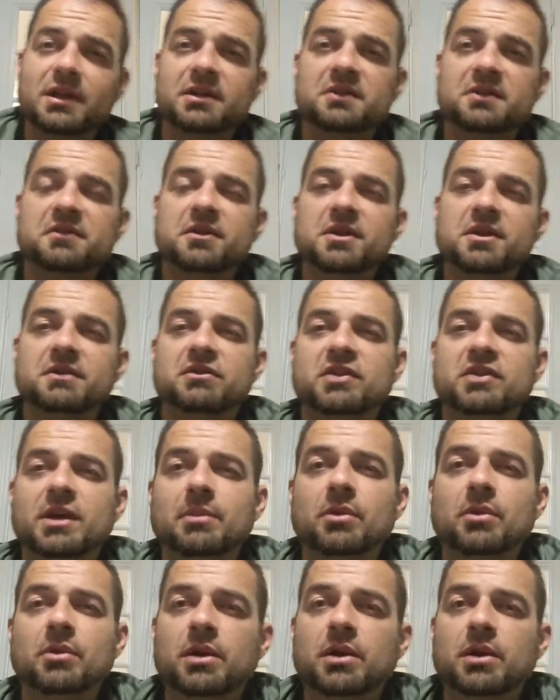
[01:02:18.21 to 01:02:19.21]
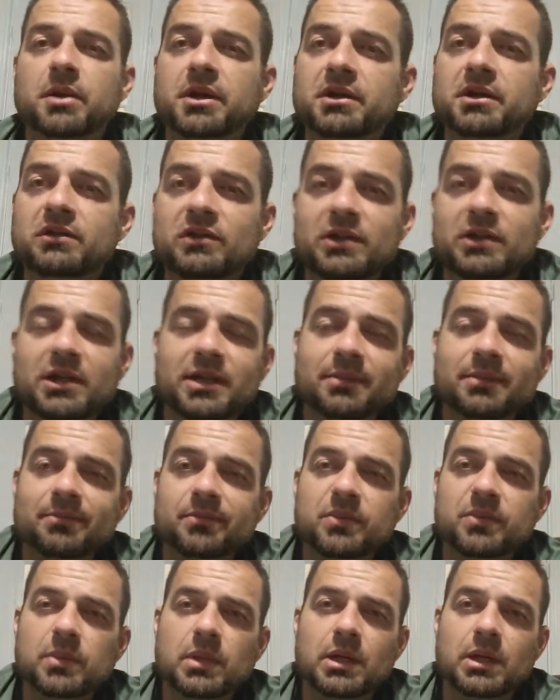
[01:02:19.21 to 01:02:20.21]
If you live somewhere where it's
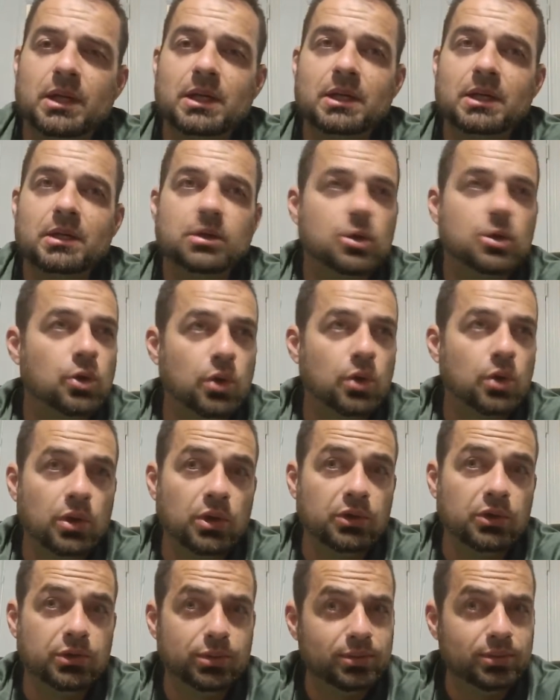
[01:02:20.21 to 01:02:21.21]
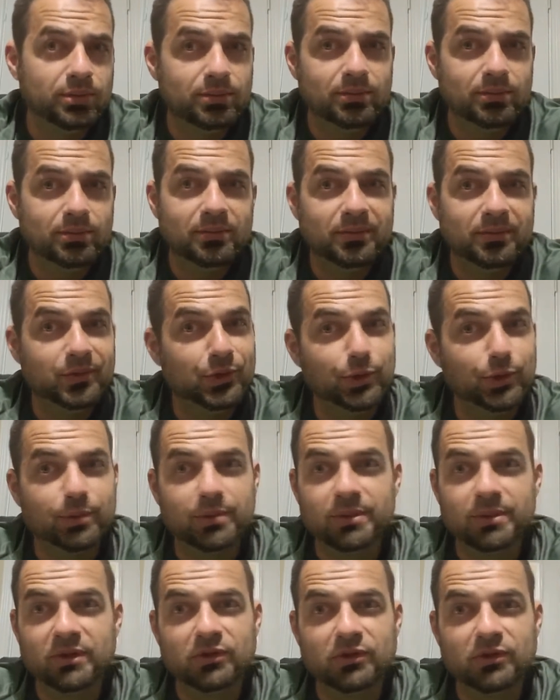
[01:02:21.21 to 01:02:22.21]
cold,
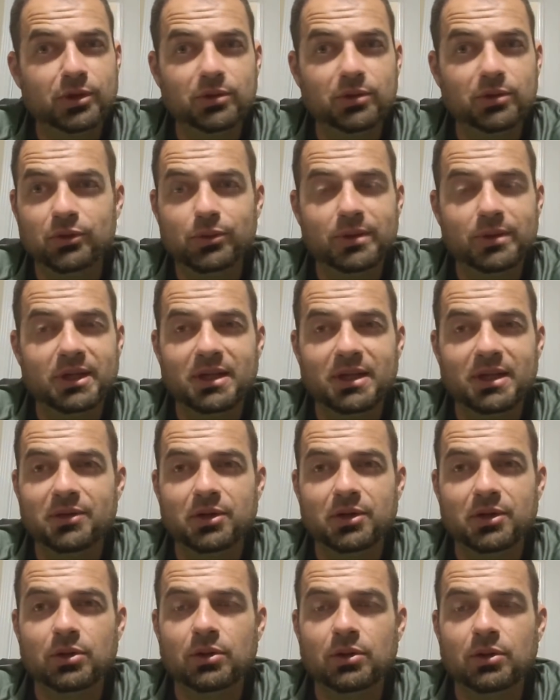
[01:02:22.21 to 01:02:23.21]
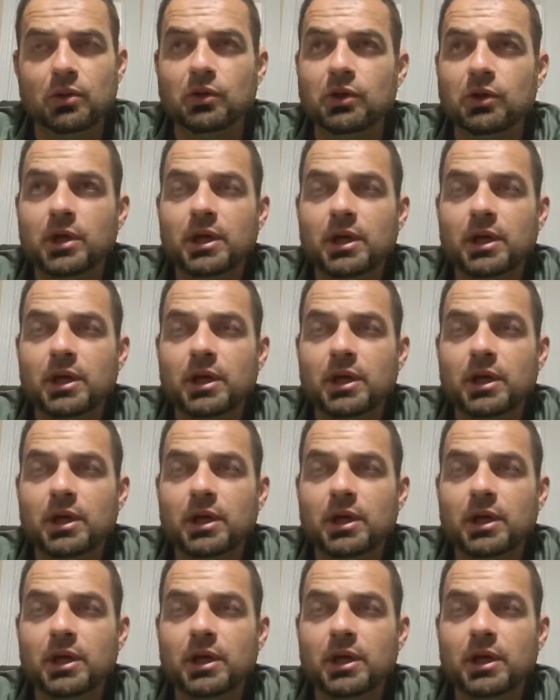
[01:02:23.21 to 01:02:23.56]
Dobermans don't do well in the cold.